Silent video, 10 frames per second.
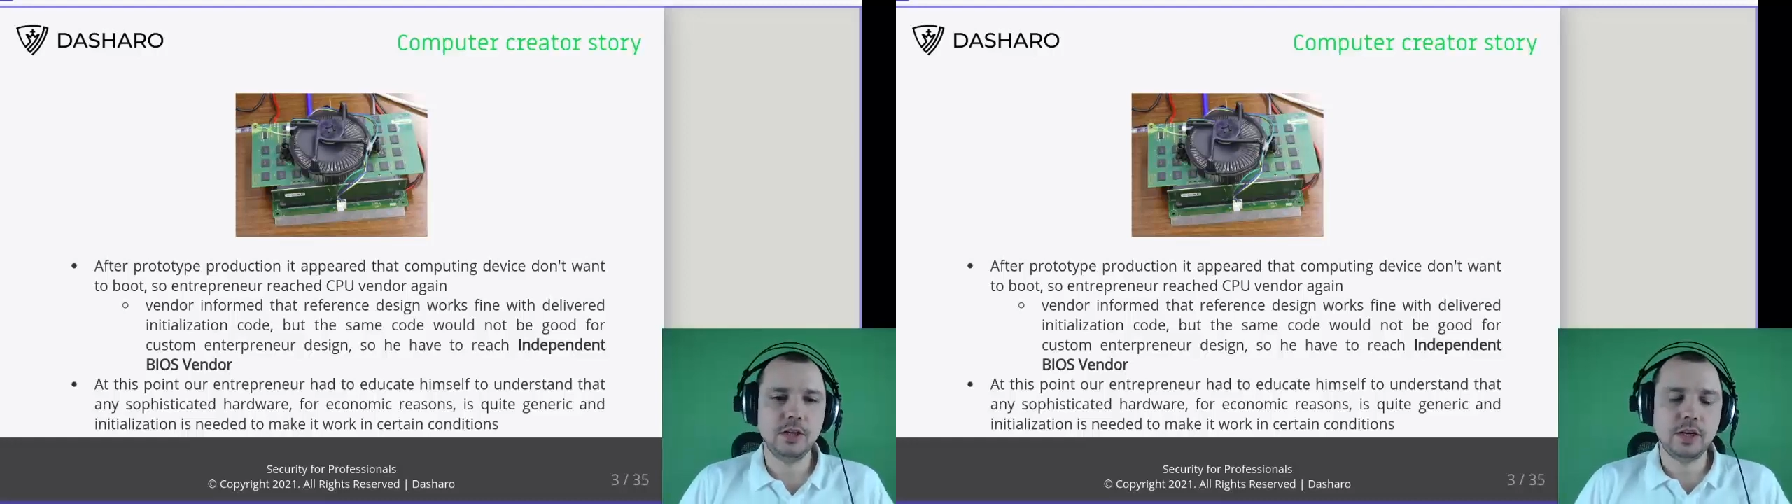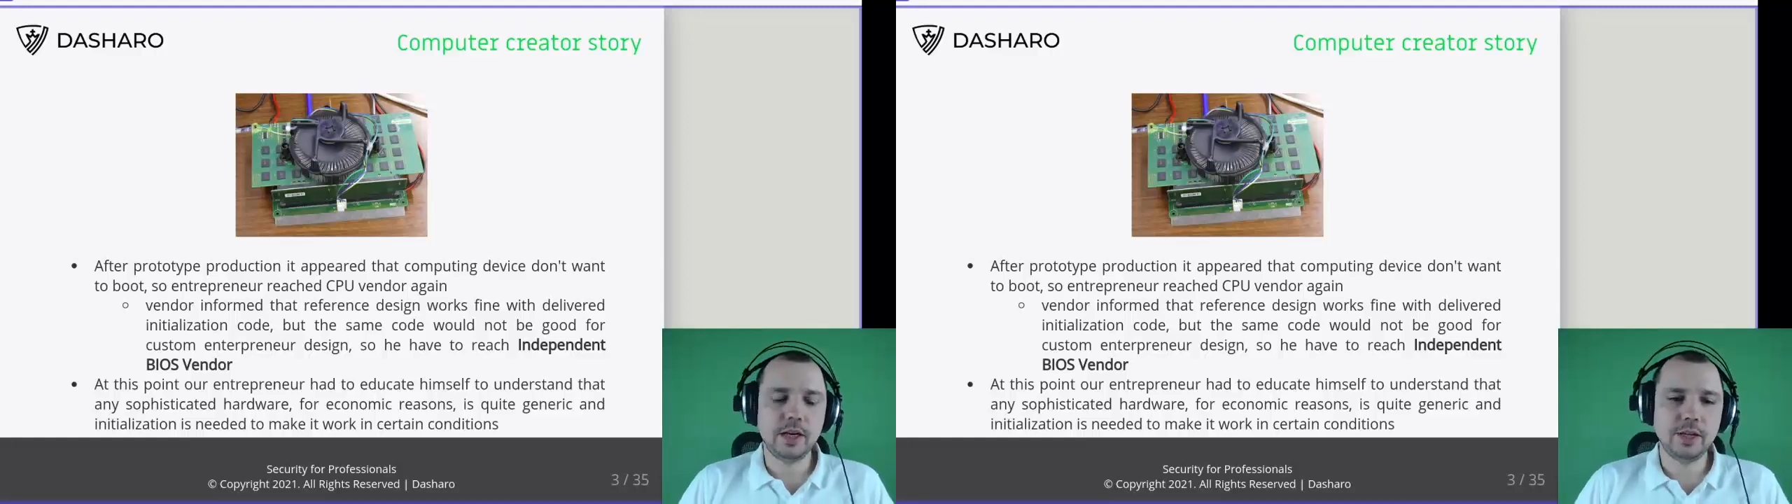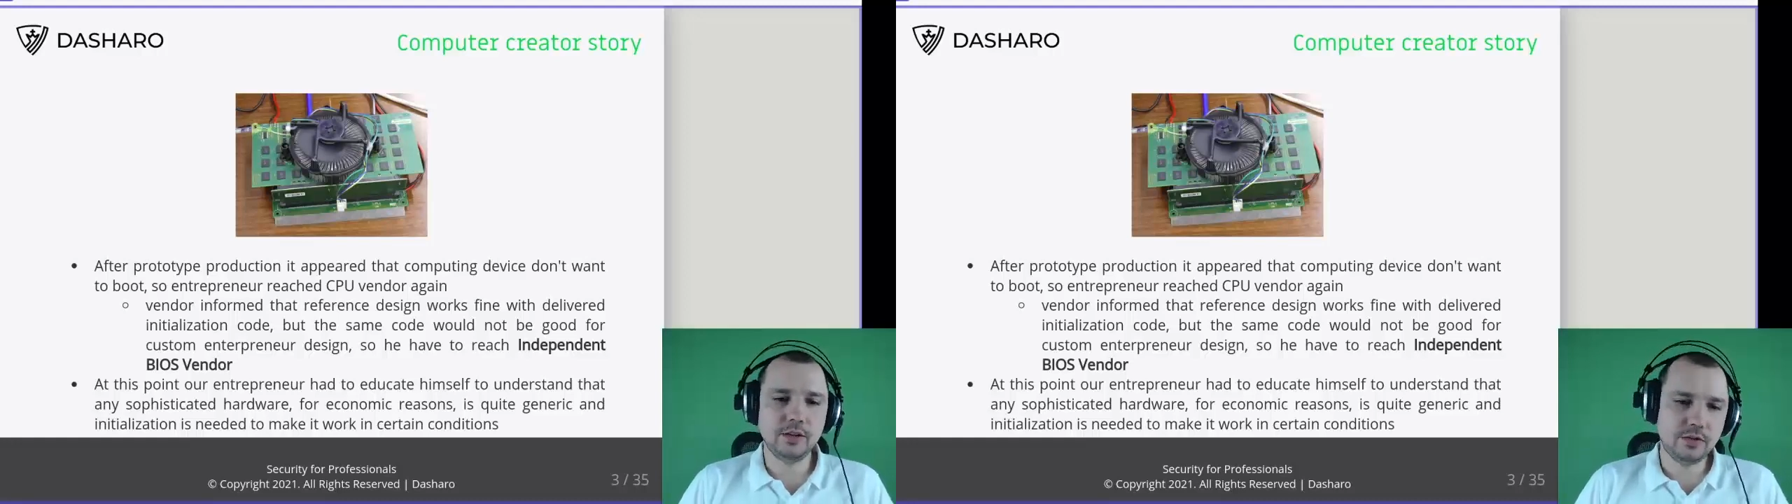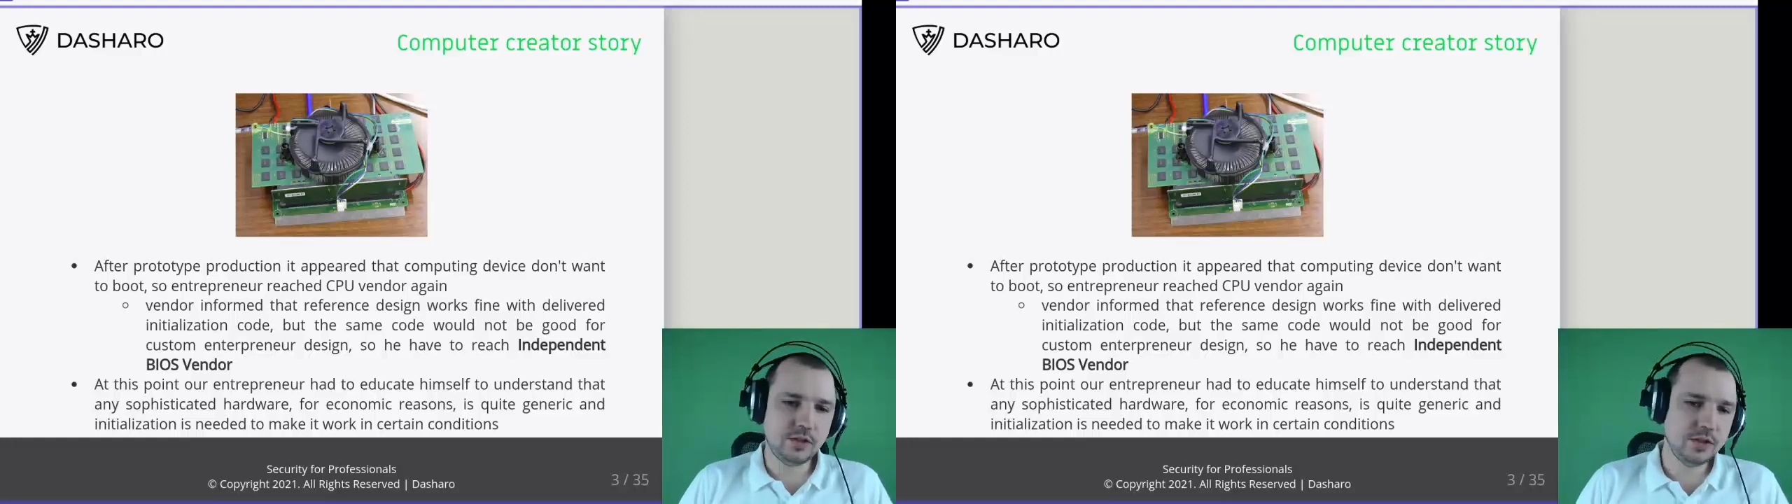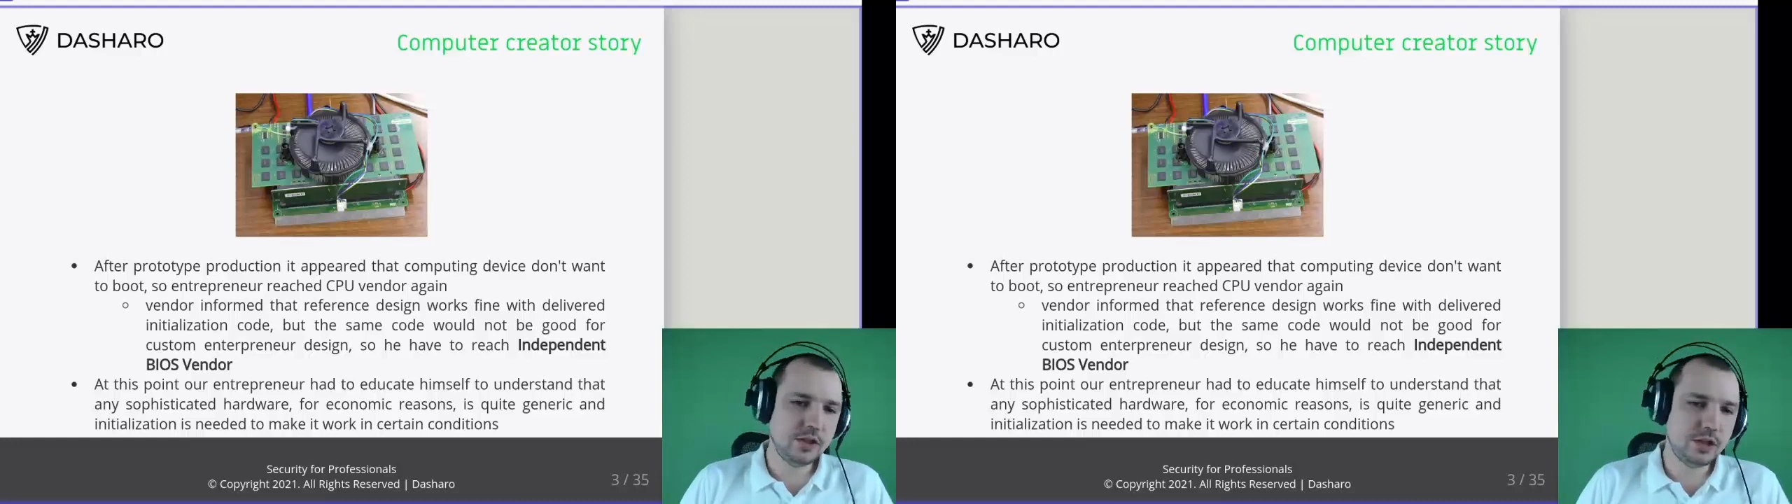And
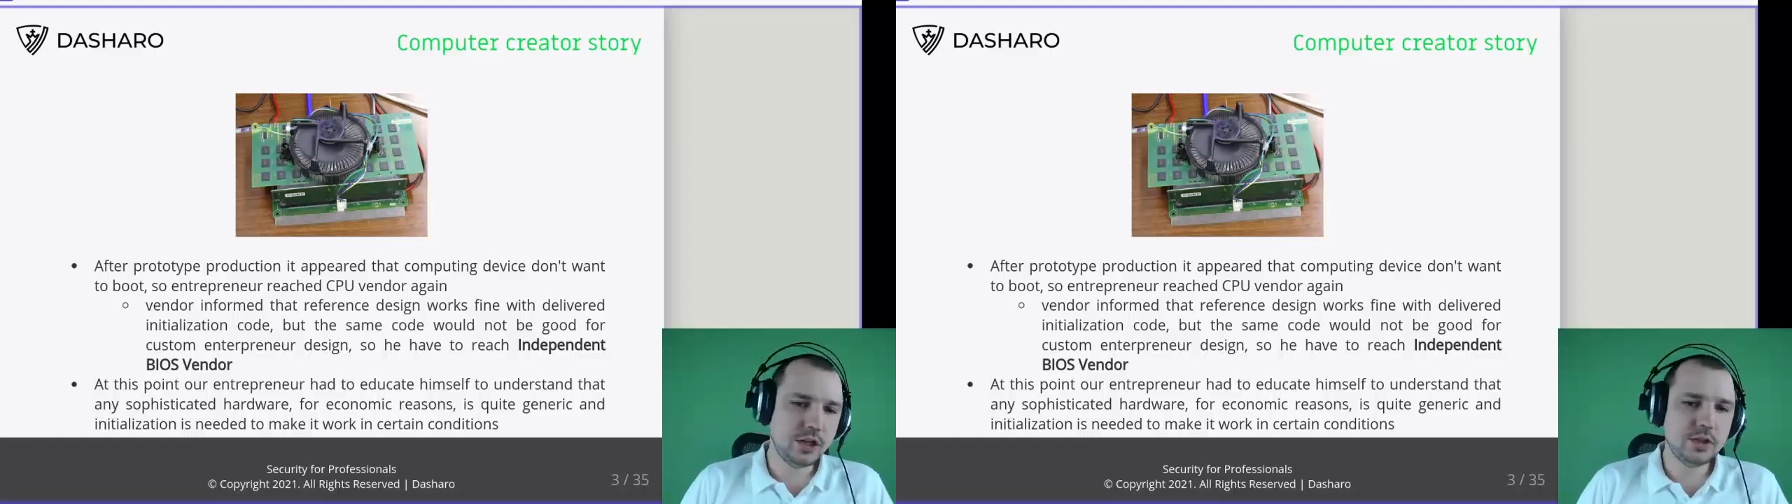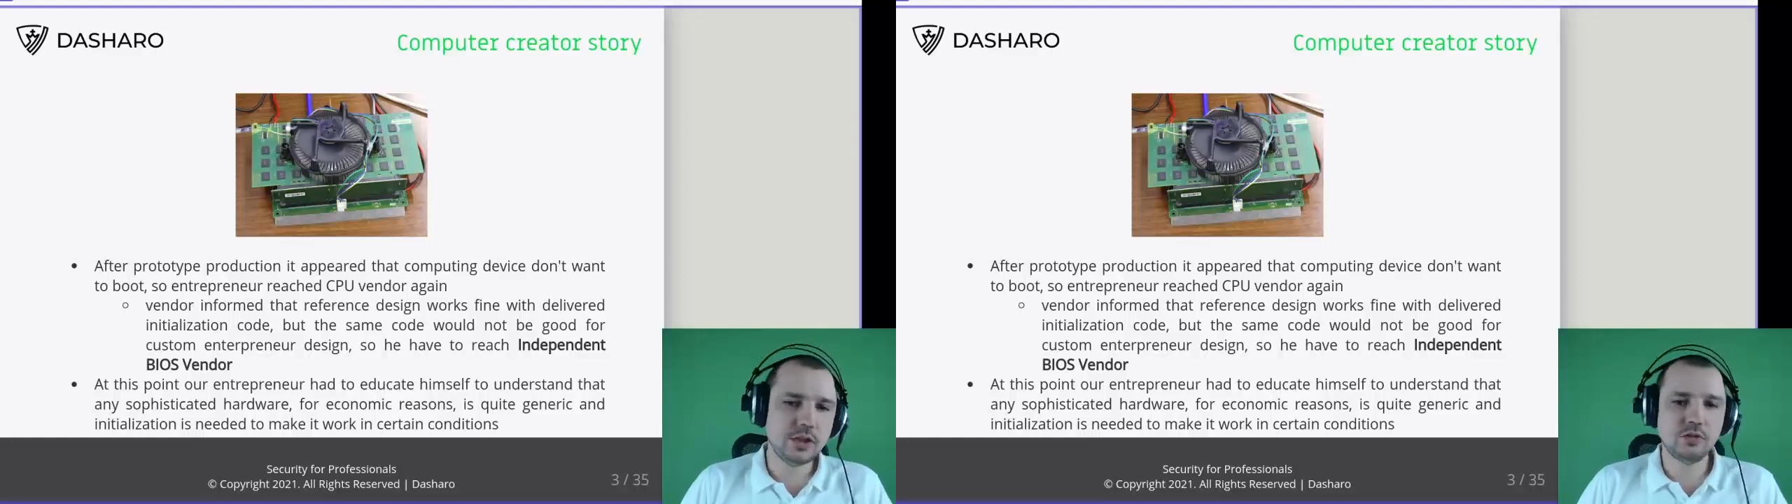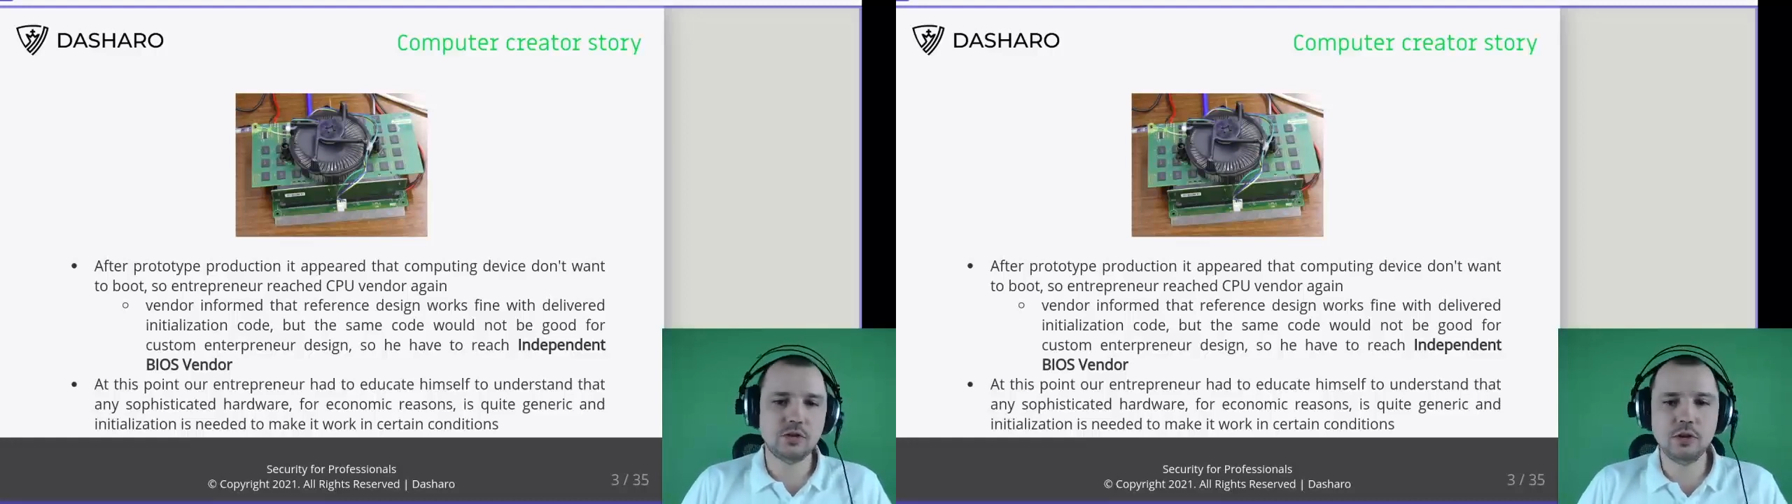this initialization